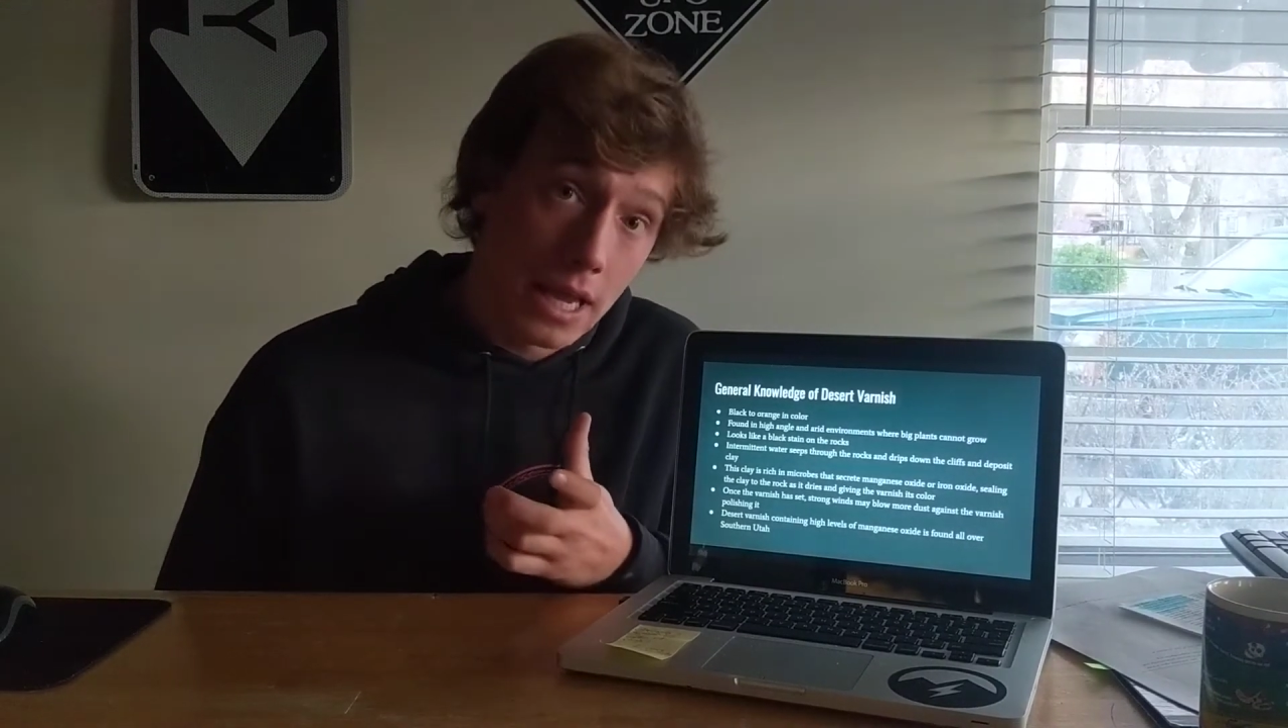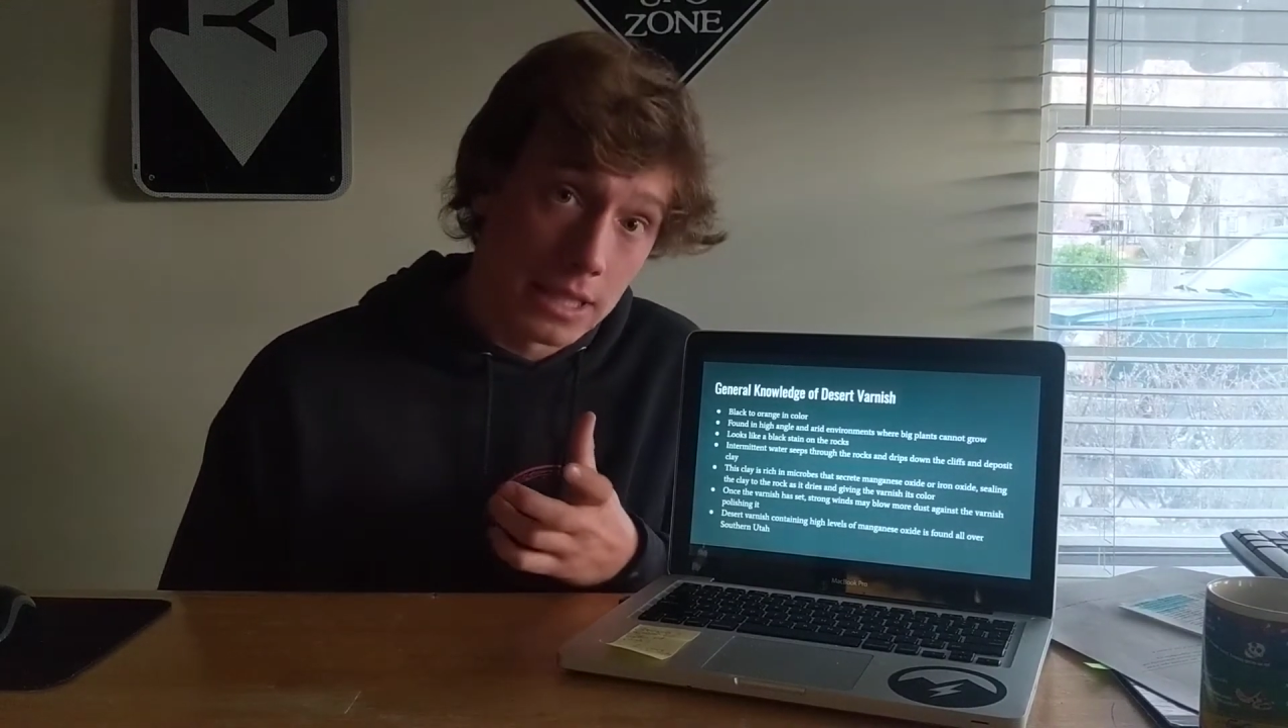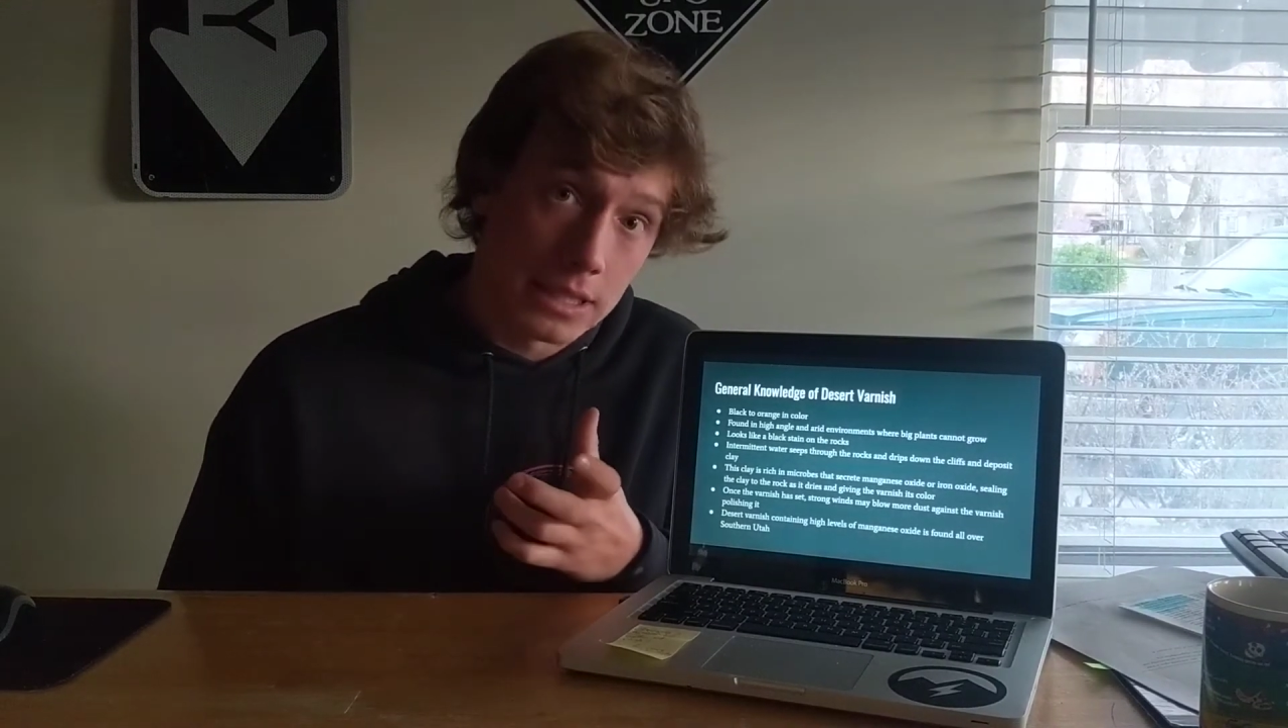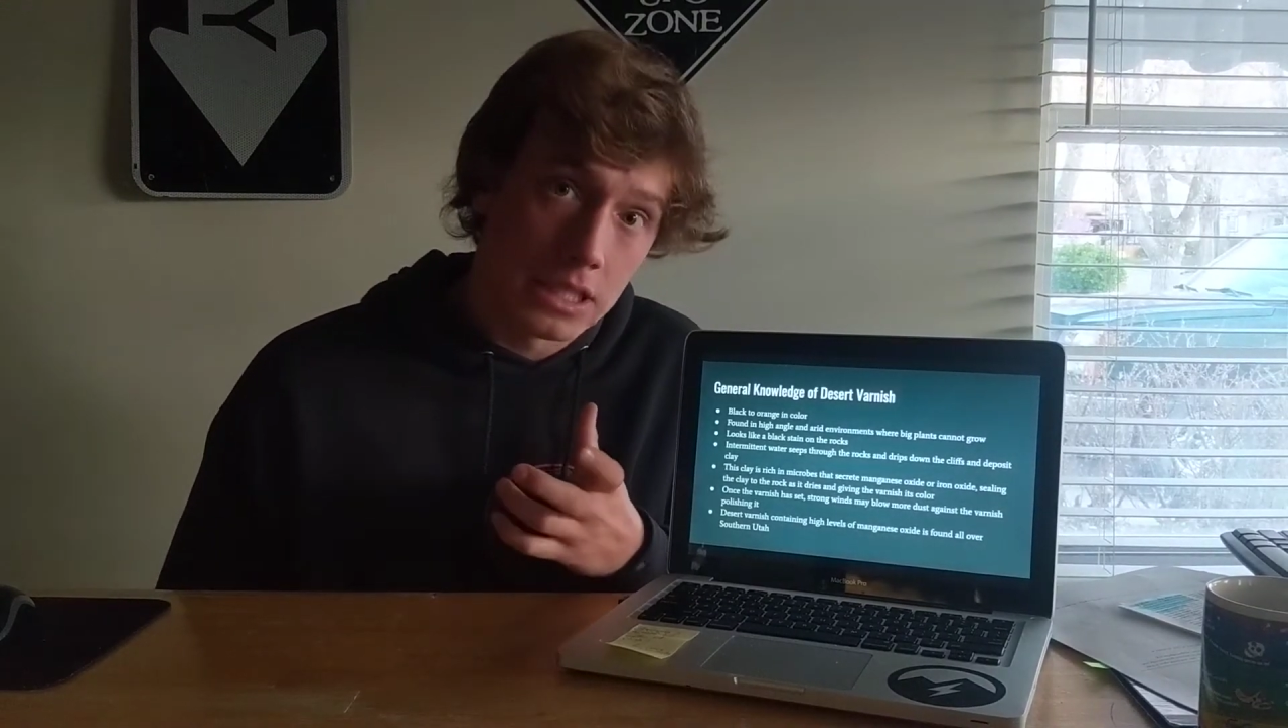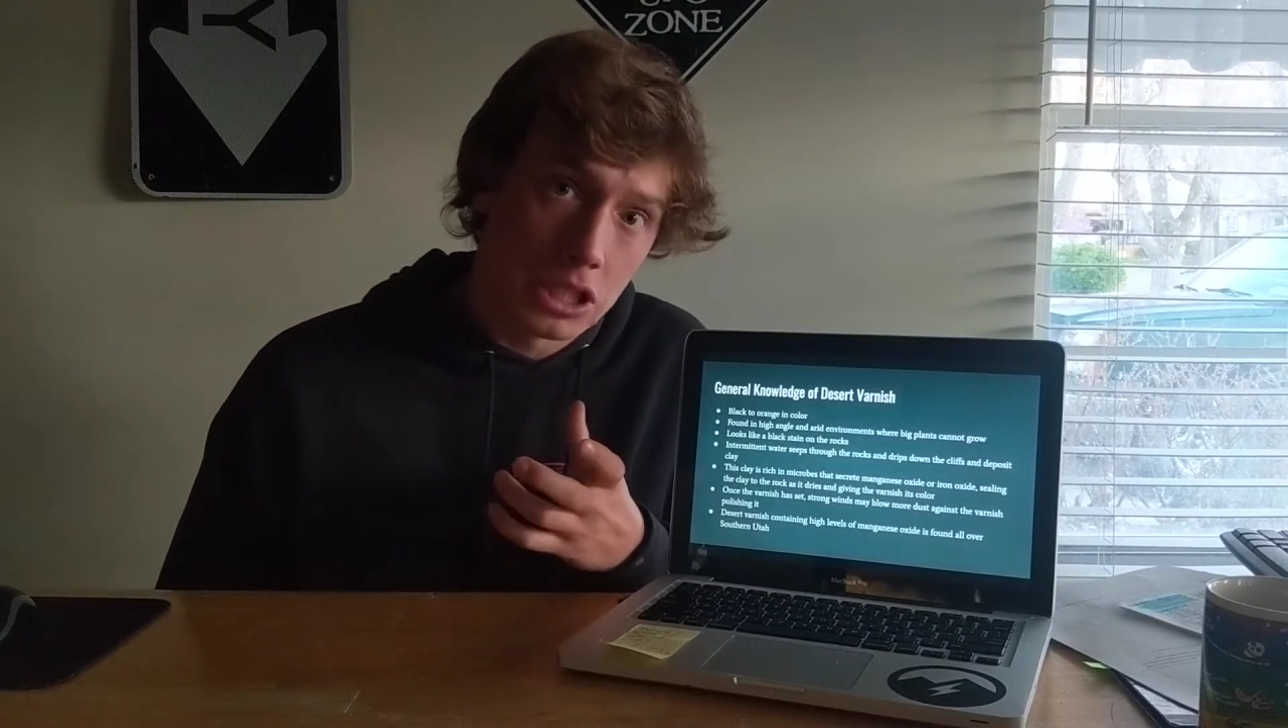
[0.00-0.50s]

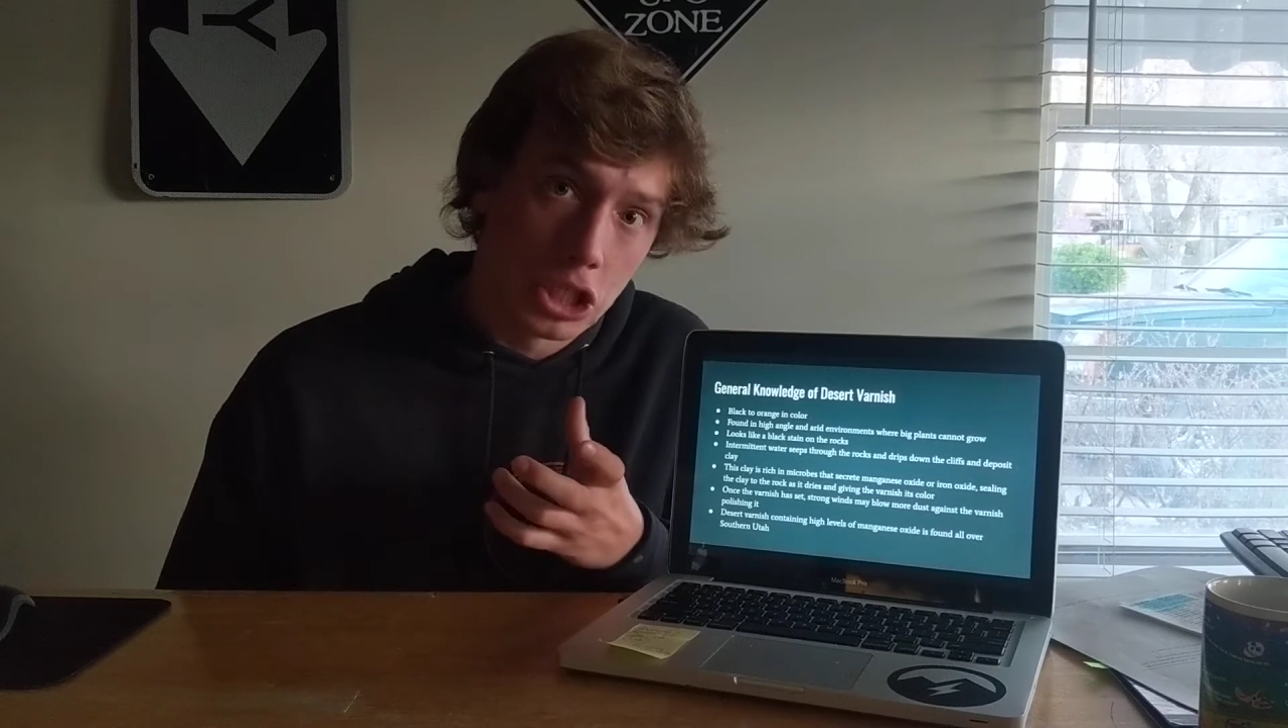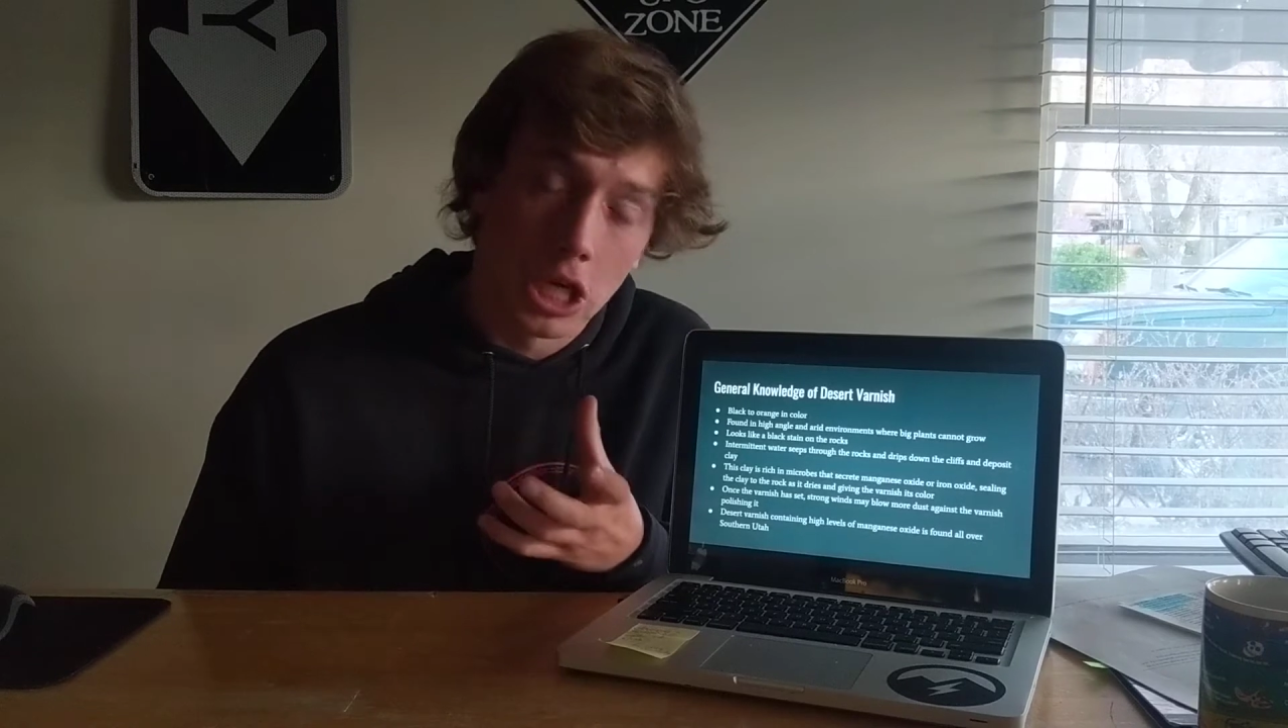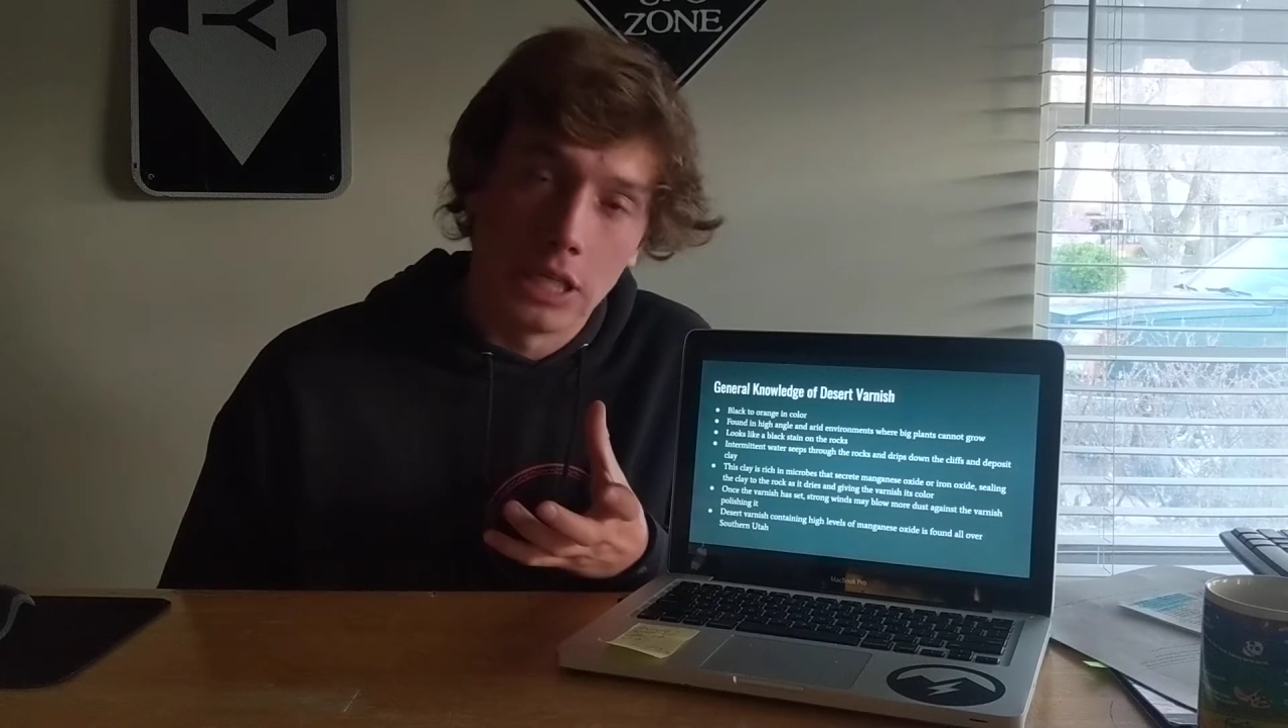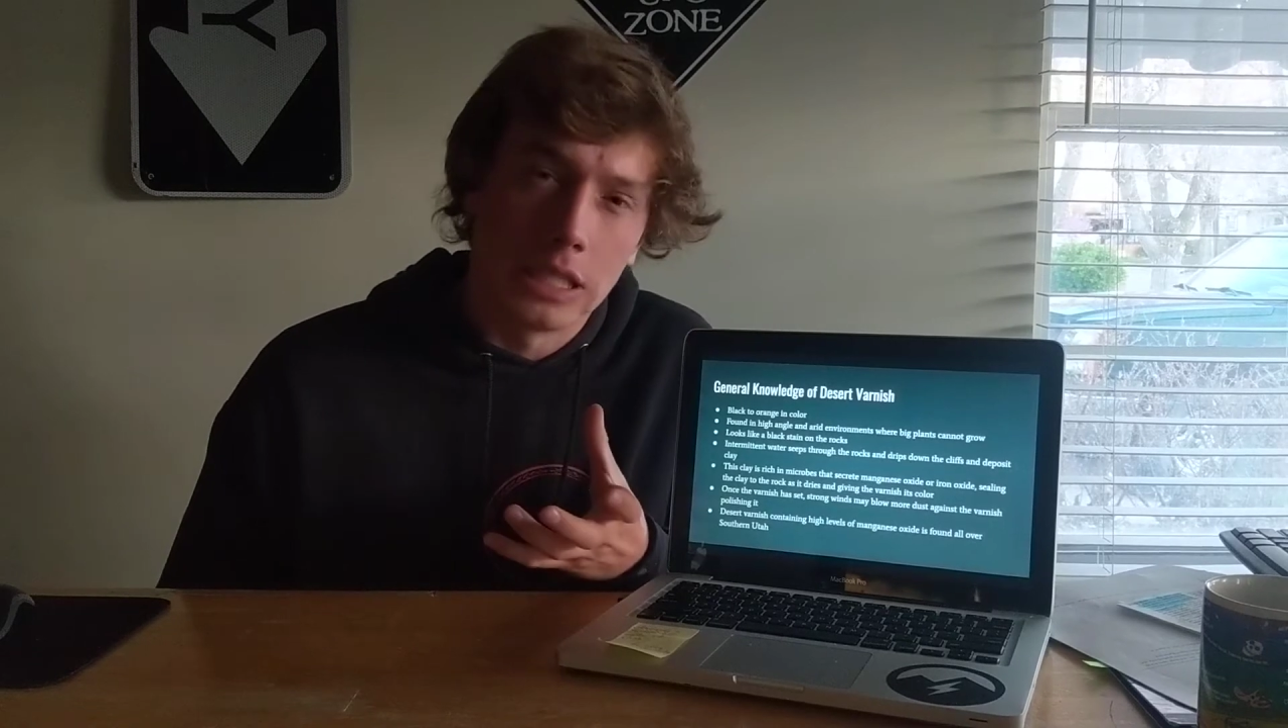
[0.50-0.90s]
it's